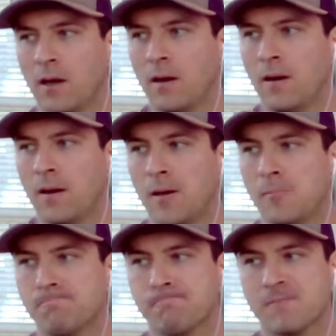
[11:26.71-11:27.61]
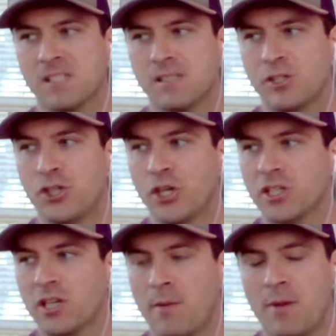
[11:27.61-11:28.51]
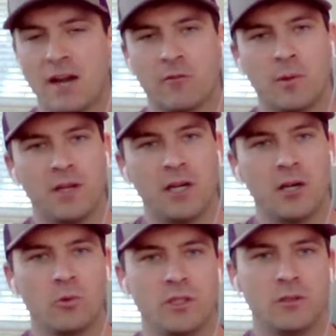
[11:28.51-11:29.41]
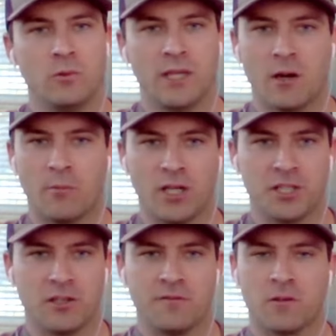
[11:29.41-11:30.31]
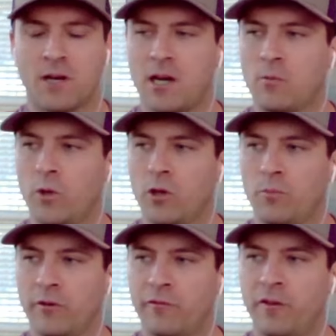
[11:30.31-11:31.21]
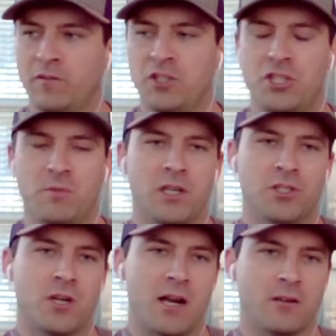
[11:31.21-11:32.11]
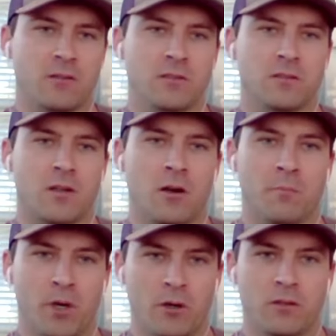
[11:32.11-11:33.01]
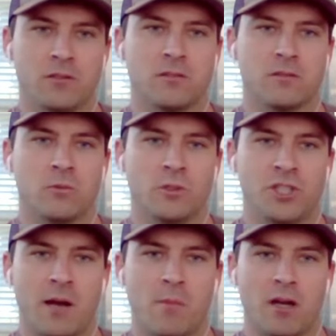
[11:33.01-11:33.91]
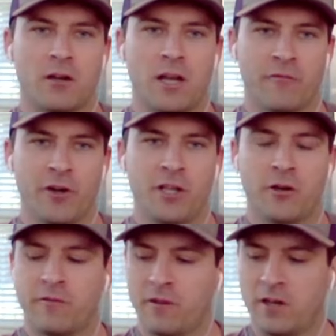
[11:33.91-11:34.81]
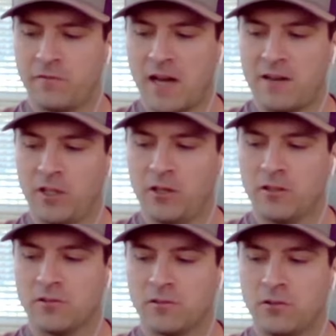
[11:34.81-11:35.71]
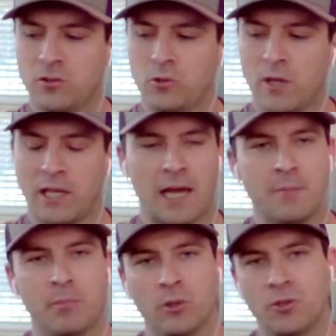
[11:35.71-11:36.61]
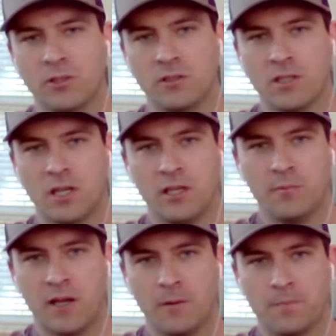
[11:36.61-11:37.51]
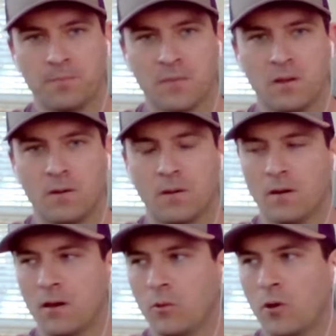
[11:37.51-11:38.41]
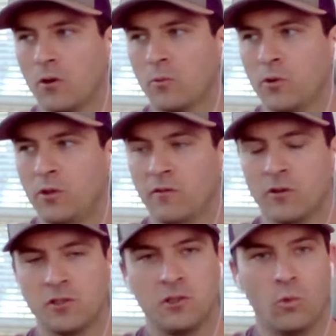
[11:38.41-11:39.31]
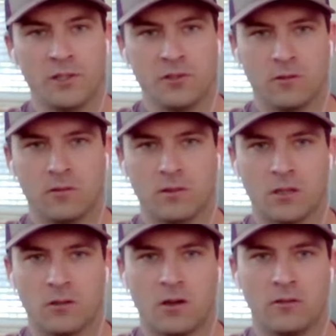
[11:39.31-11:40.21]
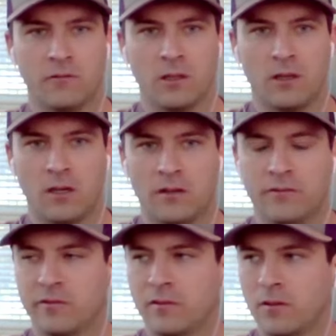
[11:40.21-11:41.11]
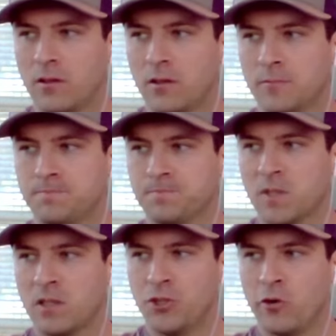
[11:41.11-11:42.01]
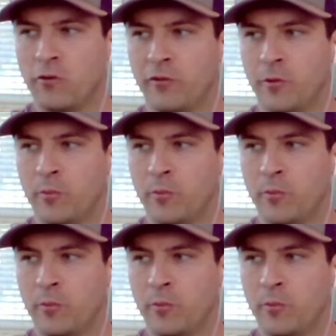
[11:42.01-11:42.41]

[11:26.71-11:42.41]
Um, just got back from up there. We we got our project off the ground. We're gonna put 50 GPS trackers on birds with Jack Miner every year for the next five years to do a light pollution study up there. Uh, we partnered with the University of Windsor, Dr. Oliver Love, um, Joe